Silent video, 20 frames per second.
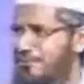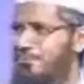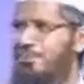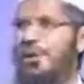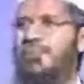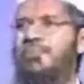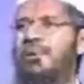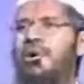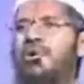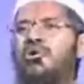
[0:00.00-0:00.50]

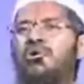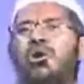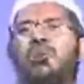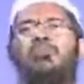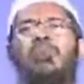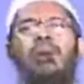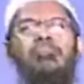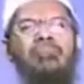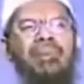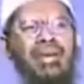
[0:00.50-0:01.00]
People who know
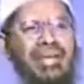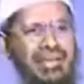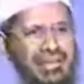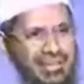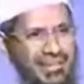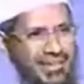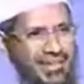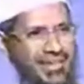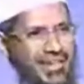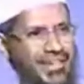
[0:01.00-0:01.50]

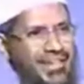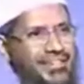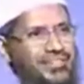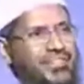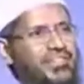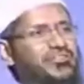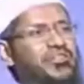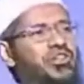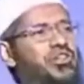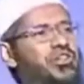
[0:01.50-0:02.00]
Bombay,
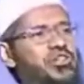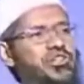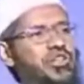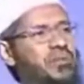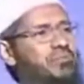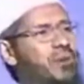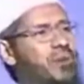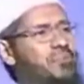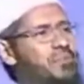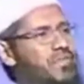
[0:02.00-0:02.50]
the situation
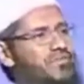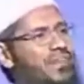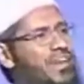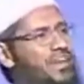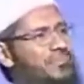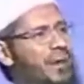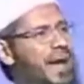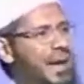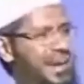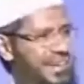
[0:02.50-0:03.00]
of Bombay is
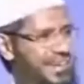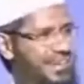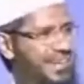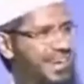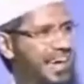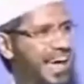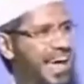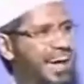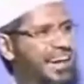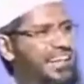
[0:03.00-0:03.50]
very bad.
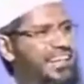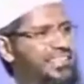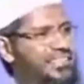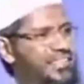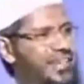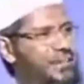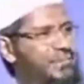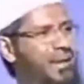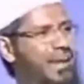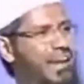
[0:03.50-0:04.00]
At
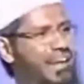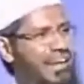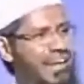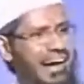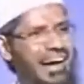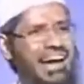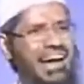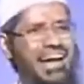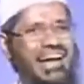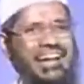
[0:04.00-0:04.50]
least in
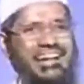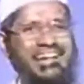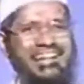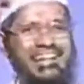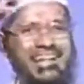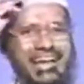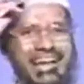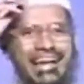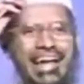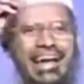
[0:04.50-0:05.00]
America and
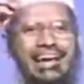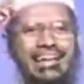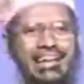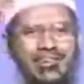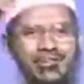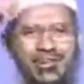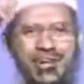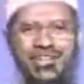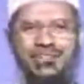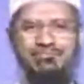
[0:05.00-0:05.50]

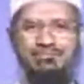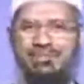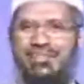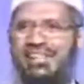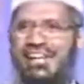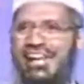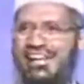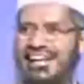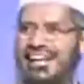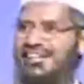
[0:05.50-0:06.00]
London, you can
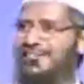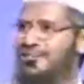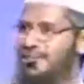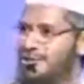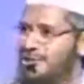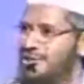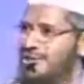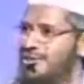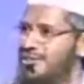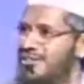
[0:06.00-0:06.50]
speak and get
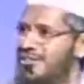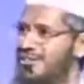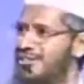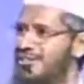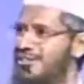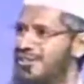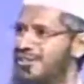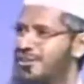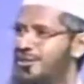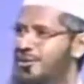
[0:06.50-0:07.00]
through.
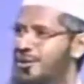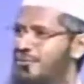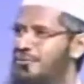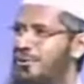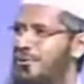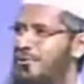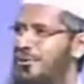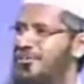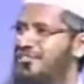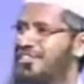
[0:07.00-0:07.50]
You know,
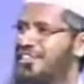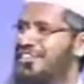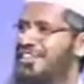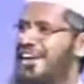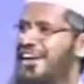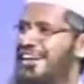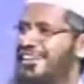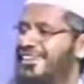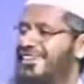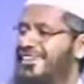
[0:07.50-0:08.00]
people say
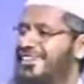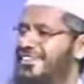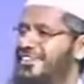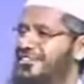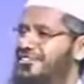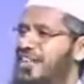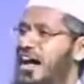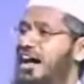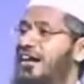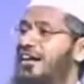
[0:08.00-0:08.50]
that,
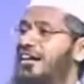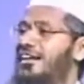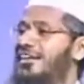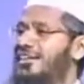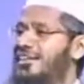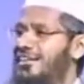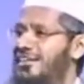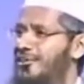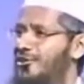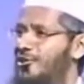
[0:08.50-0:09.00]

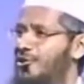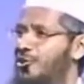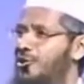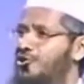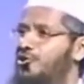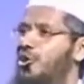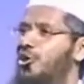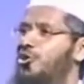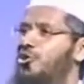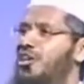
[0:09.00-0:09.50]
Zakir,
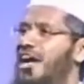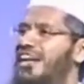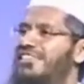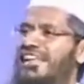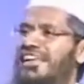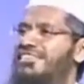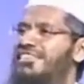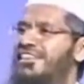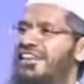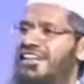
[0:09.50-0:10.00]
don't you get
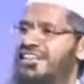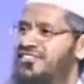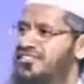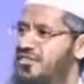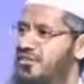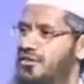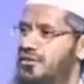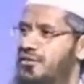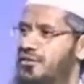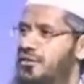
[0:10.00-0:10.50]
death
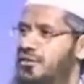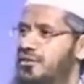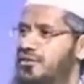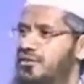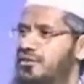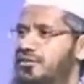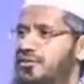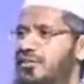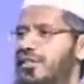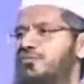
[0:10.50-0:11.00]
threats?
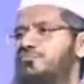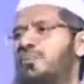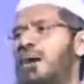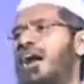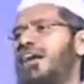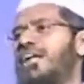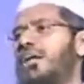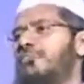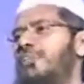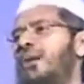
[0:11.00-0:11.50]
This is
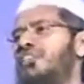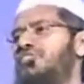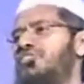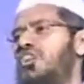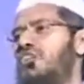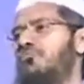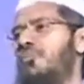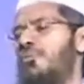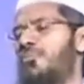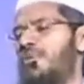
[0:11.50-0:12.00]
part and
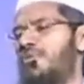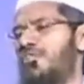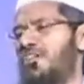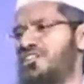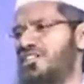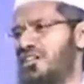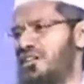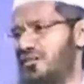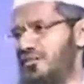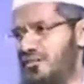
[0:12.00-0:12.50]
parcel of my
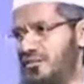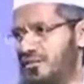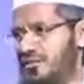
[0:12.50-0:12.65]
profession.